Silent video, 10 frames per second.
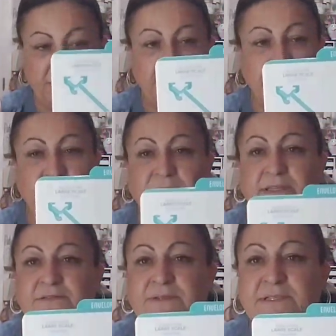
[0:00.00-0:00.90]
Let me see,
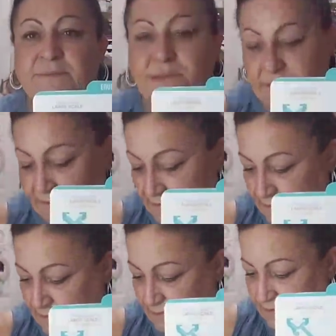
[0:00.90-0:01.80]
what's the piece?
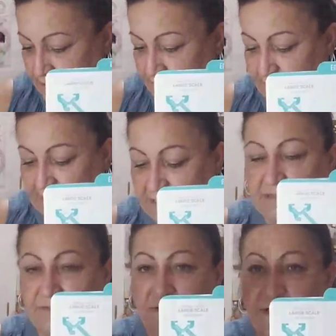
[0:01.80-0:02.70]
This
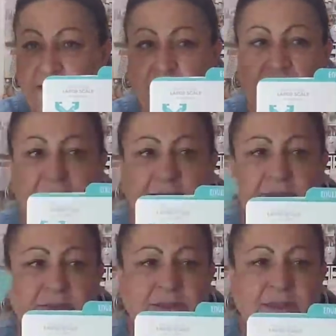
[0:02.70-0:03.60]
is for the
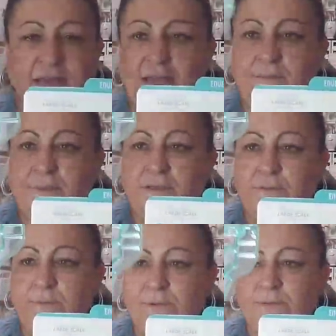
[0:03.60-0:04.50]
envelope.